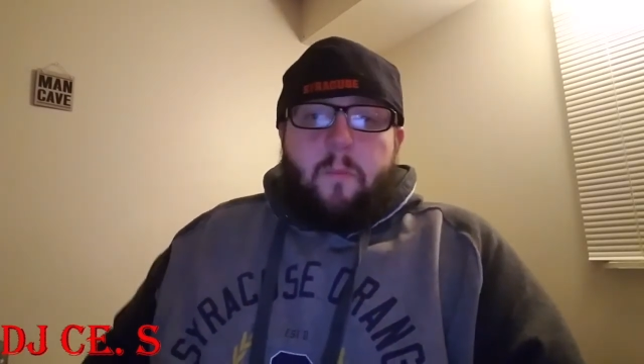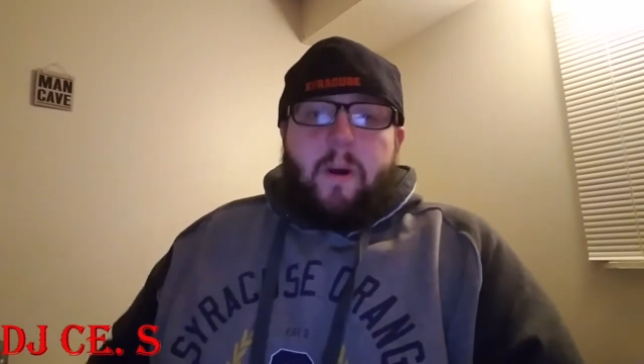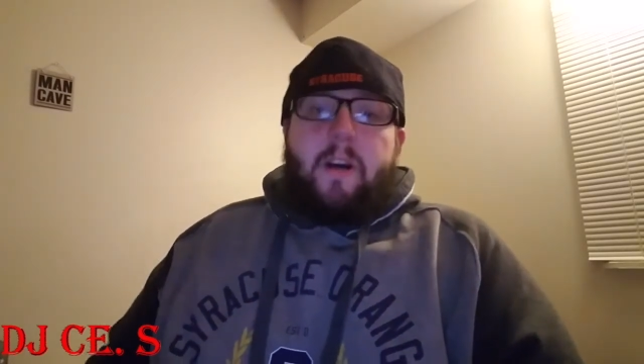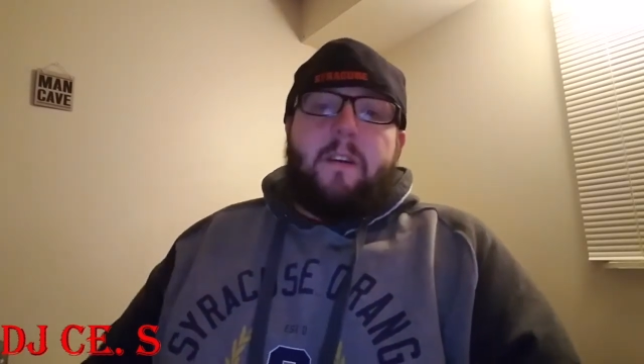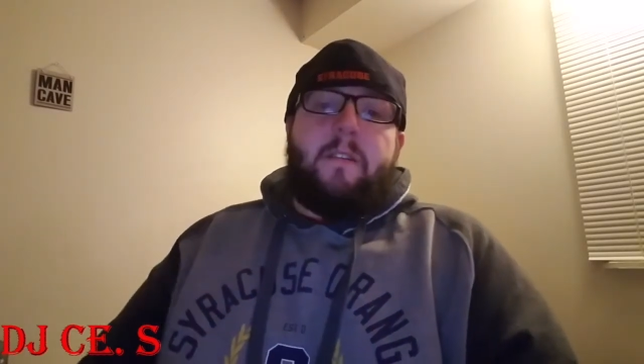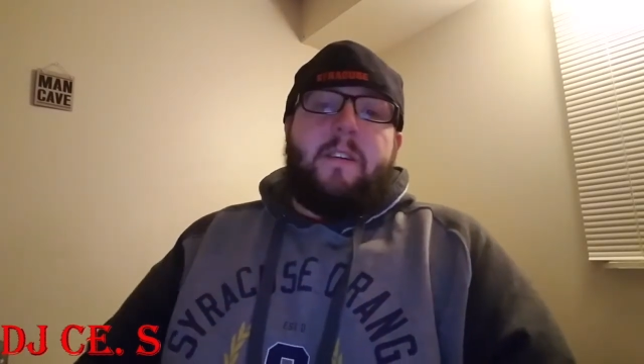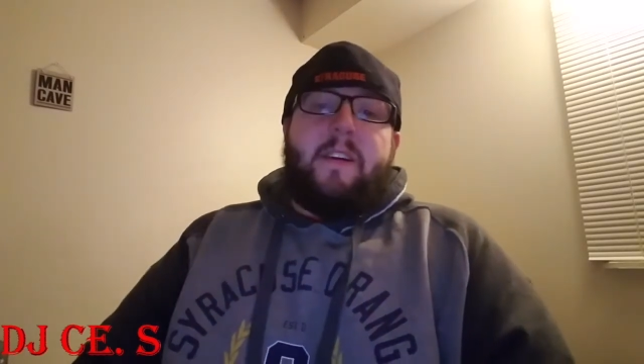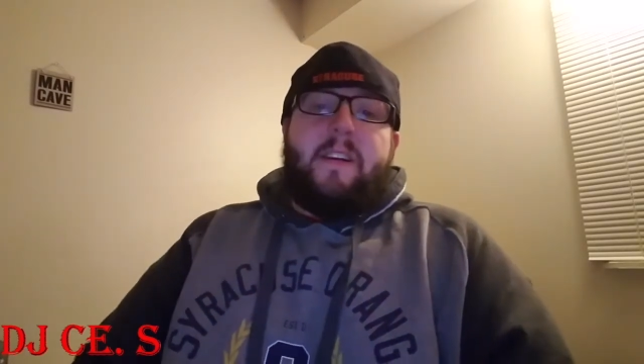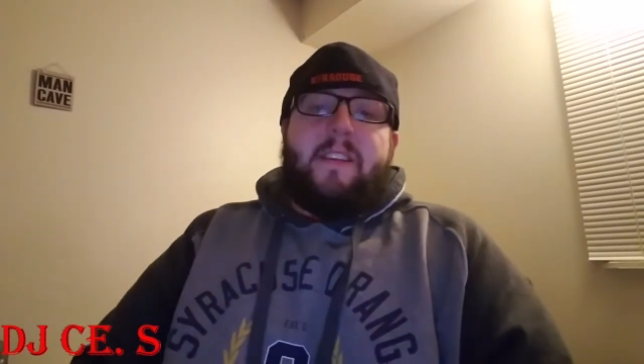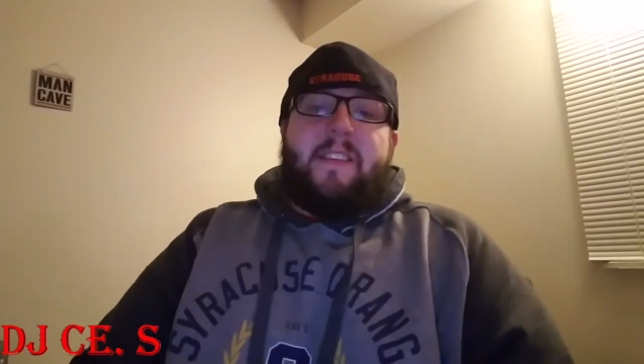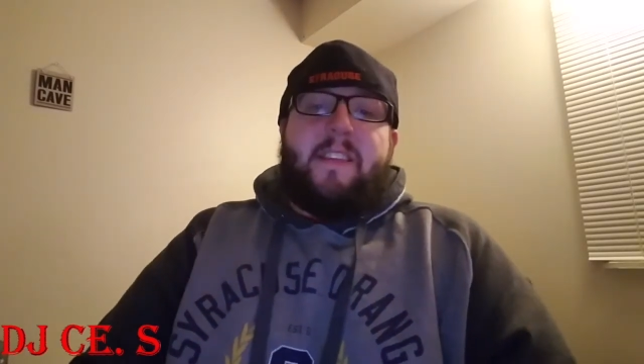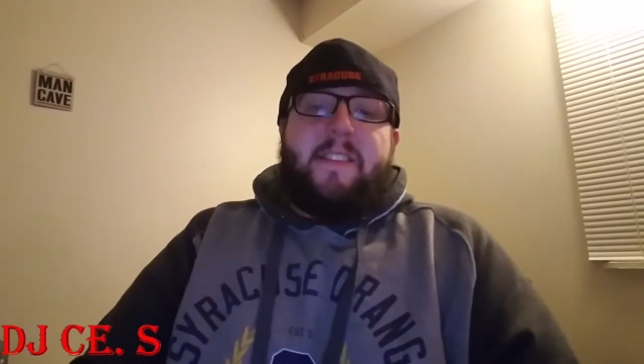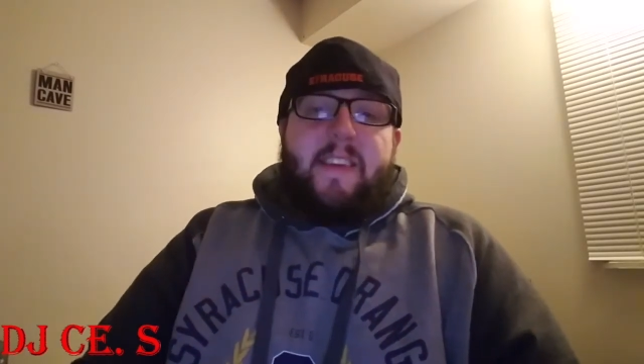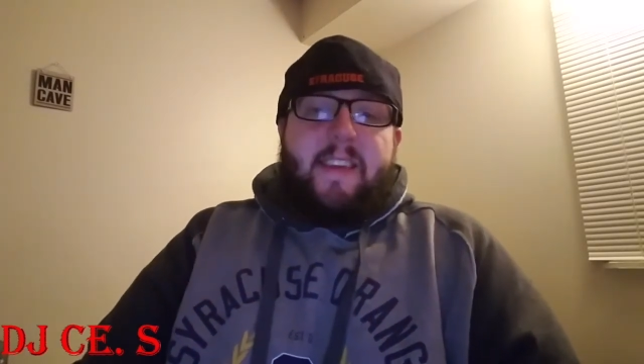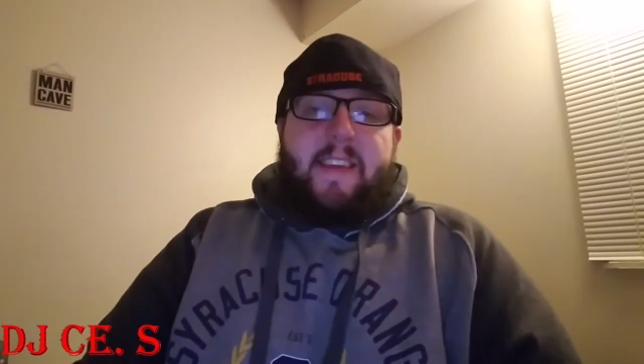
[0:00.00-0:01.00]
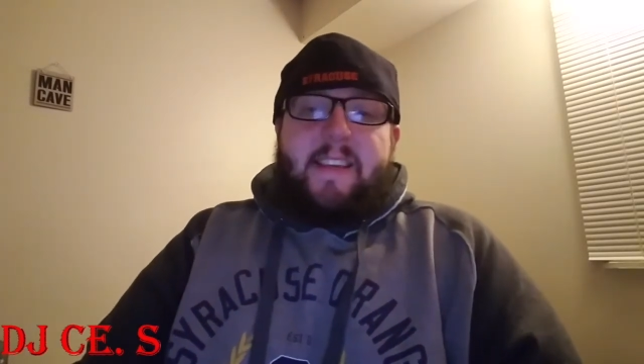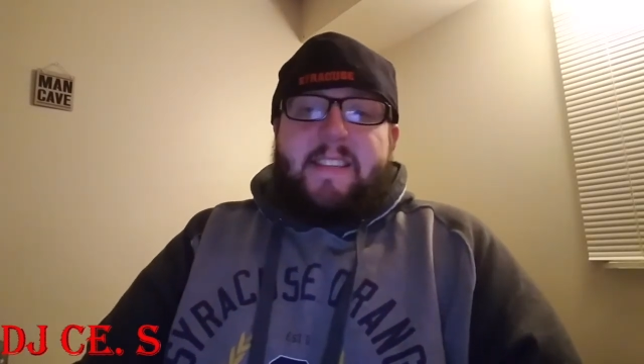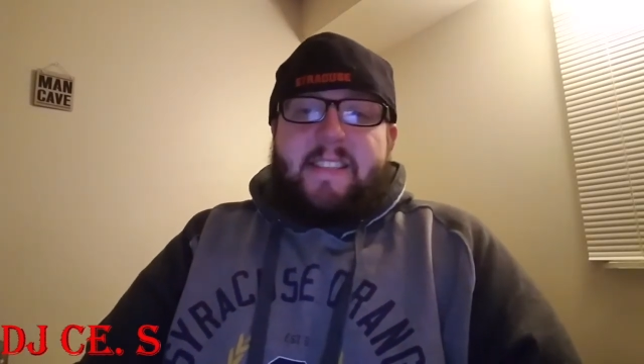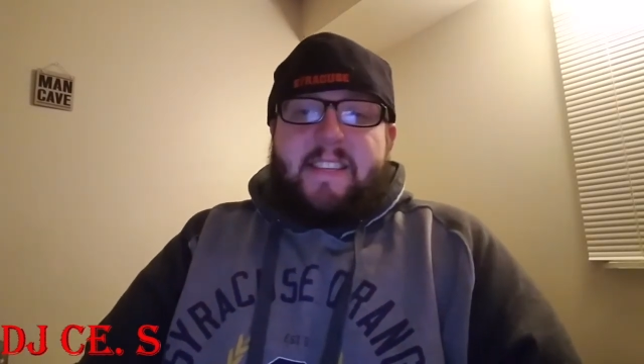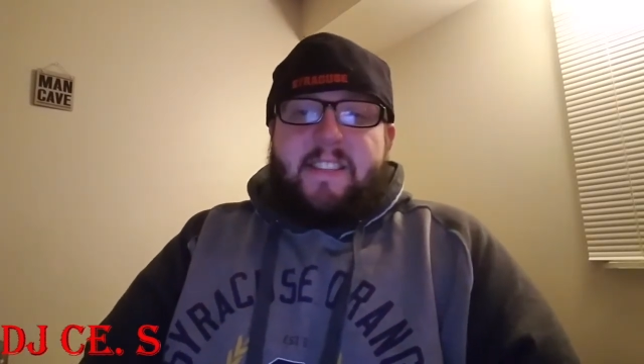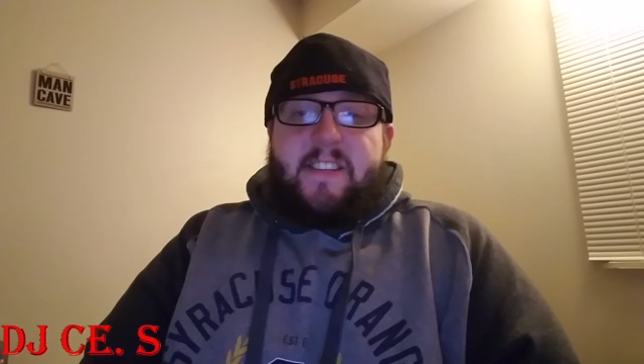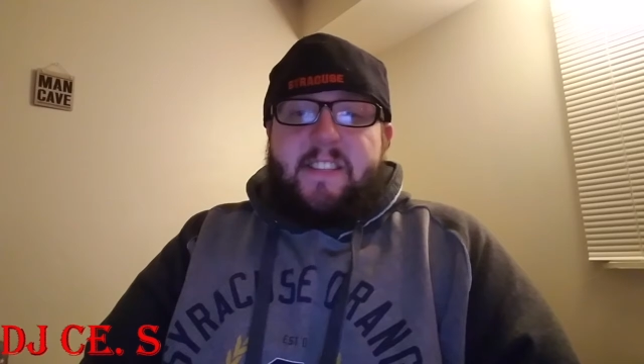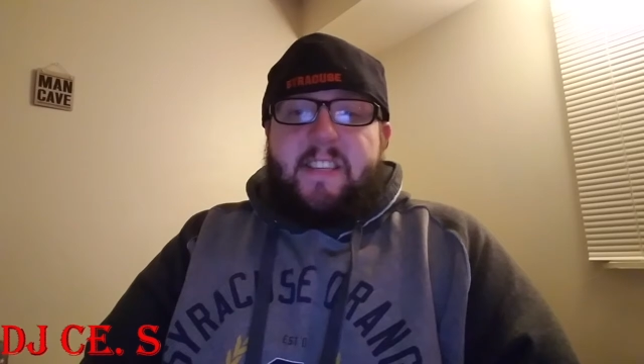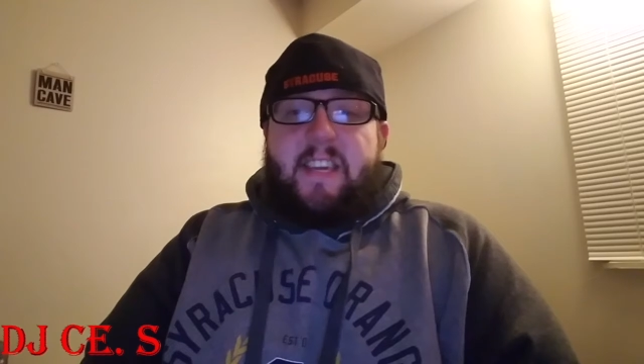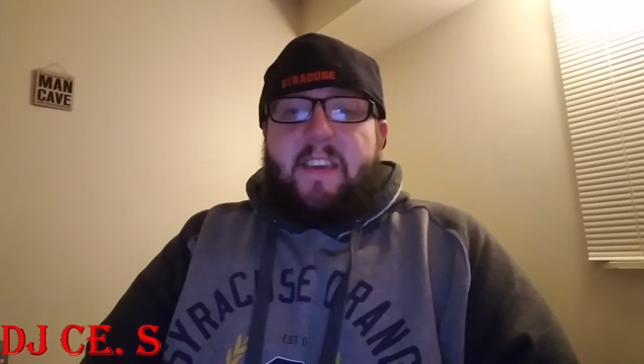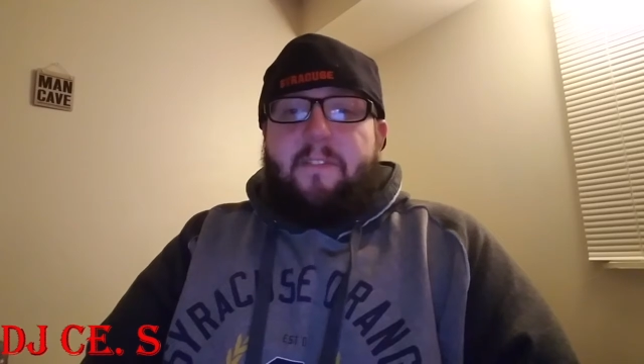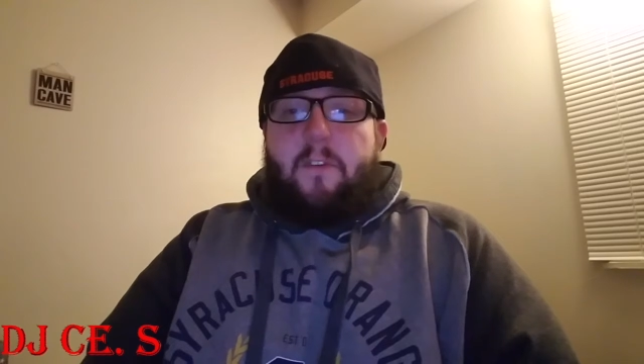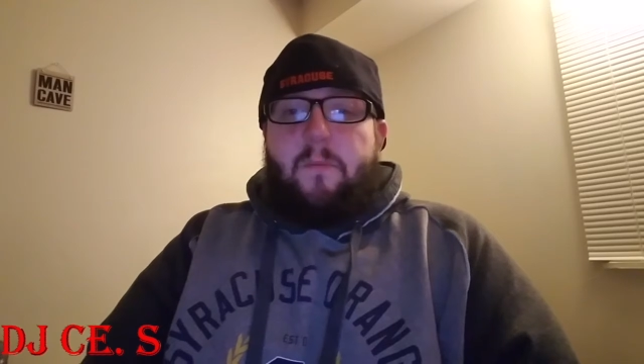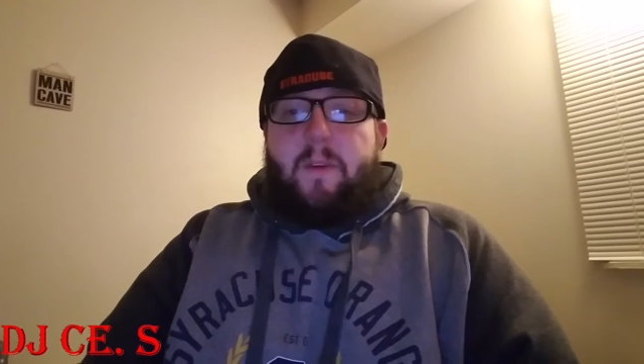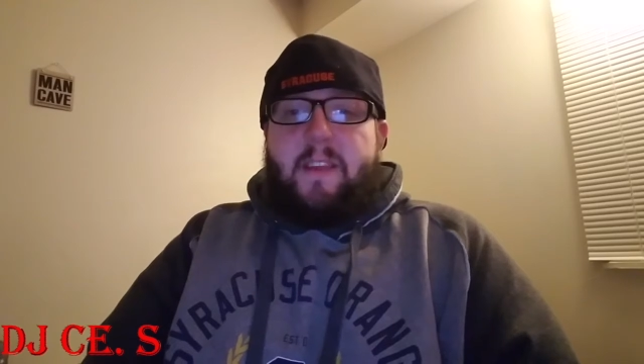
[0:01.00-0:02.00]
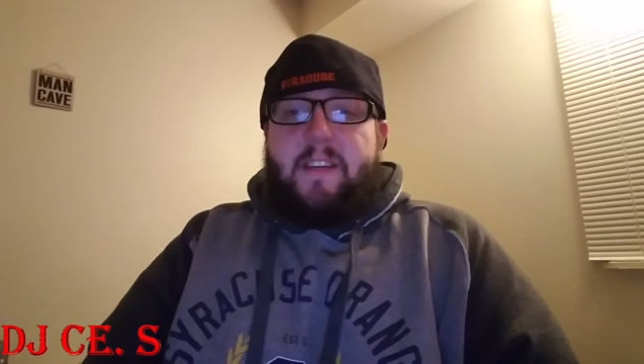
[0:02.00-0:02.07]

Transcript: Well, the thing is, he doesn't even